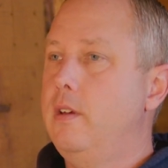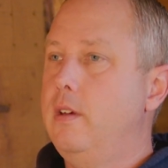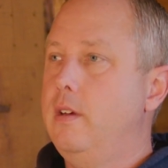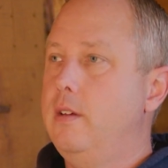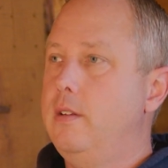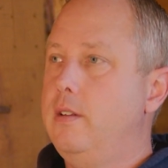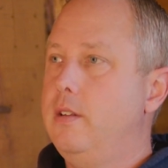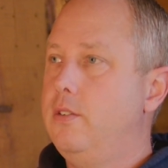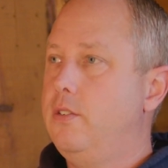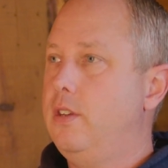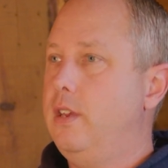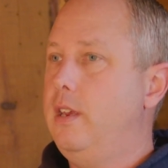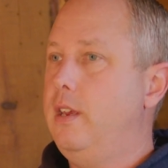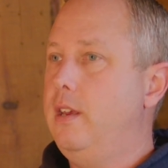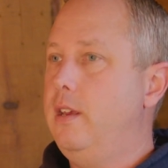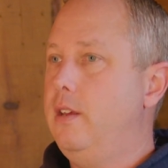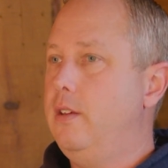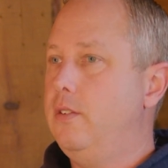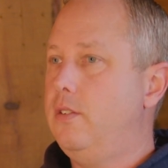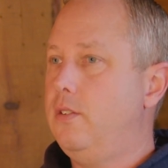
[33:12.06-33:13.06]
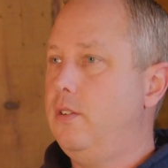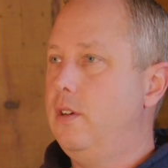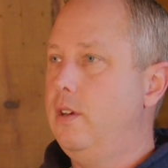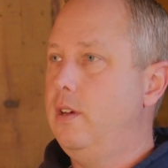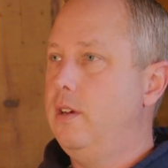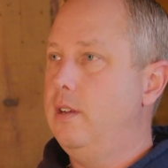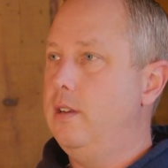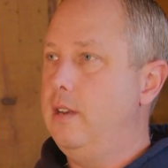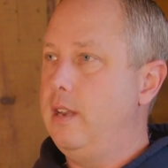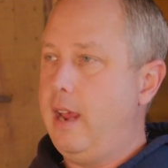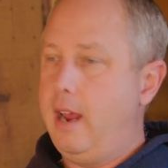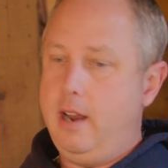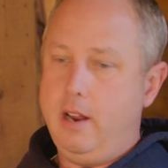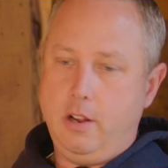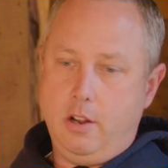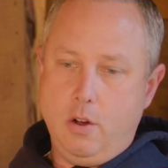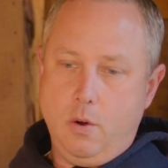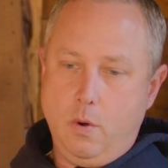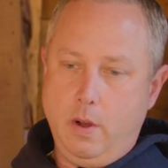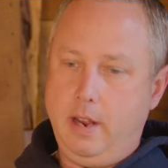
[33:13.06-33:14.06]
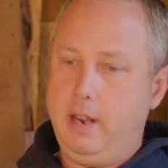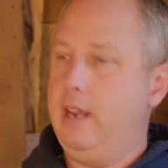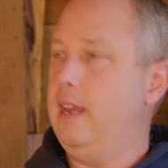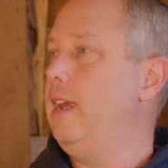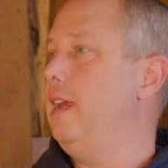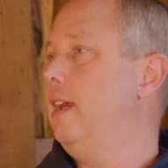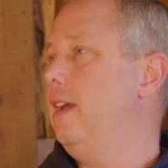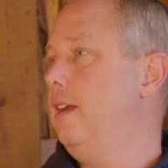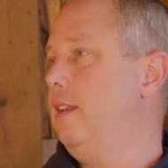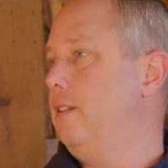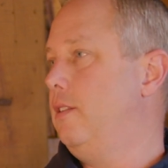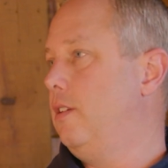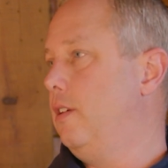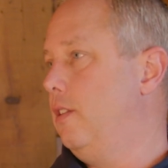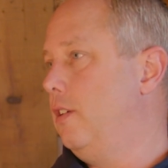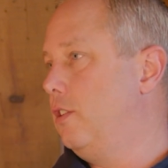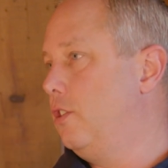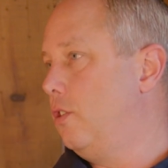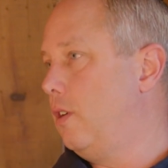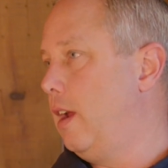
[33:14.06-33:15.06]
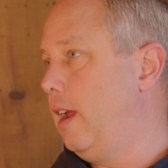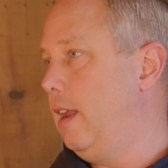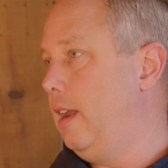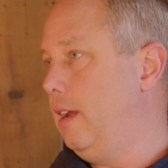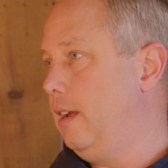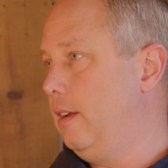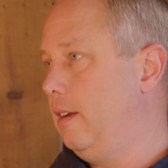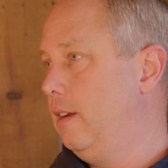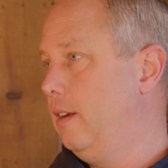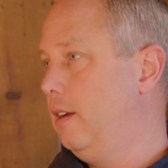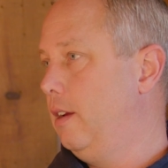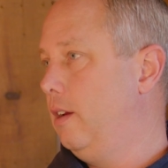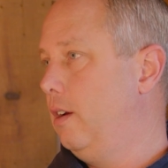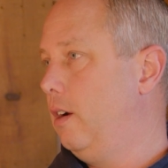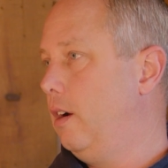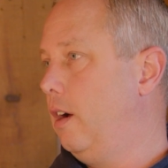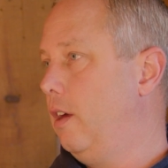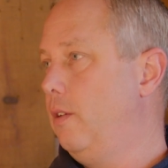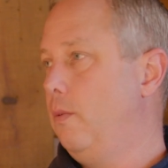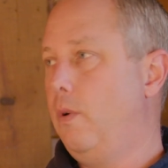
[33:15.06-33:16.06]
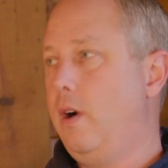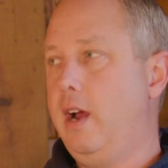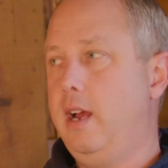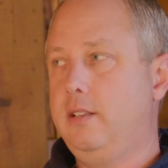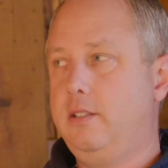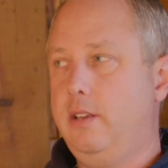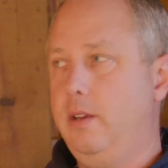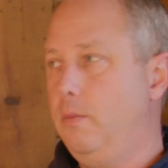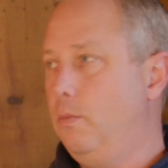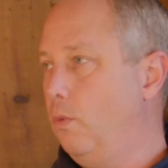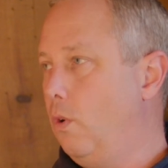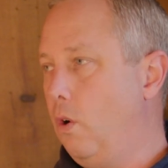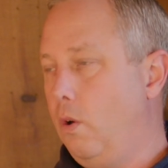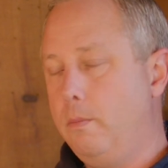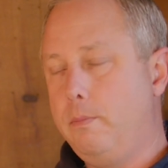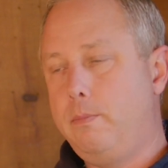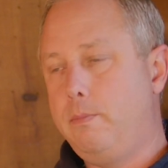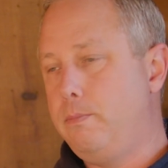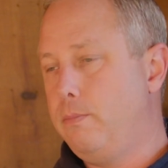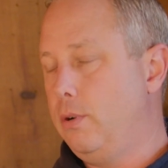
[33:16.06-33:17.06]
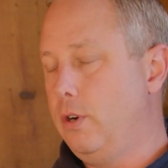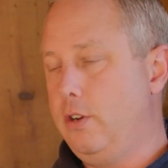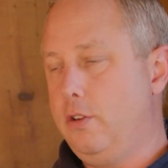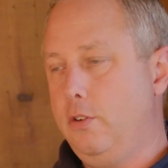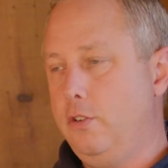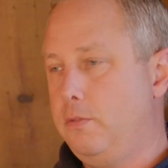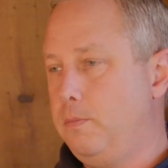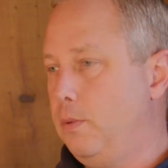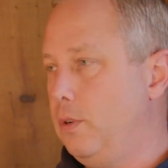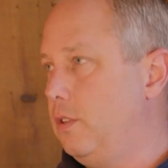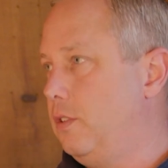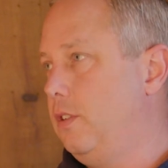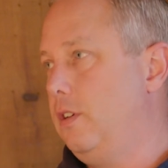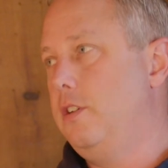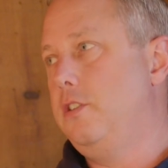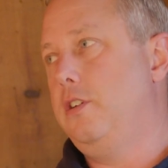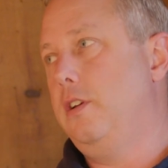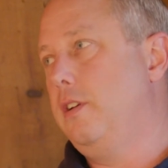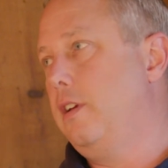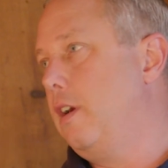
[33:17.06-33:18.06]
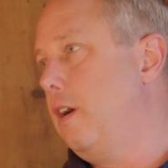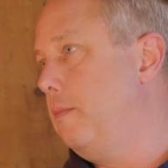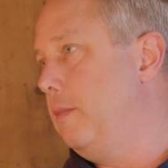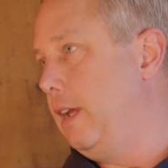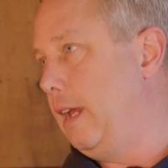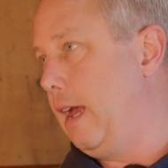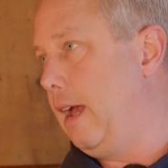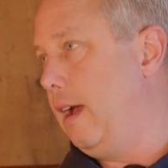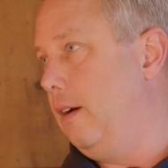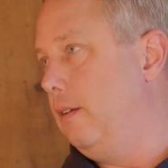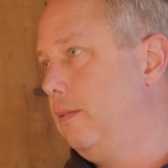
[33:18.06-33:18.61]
disease data going into the training. Otherwise, it won't produce precision coming out.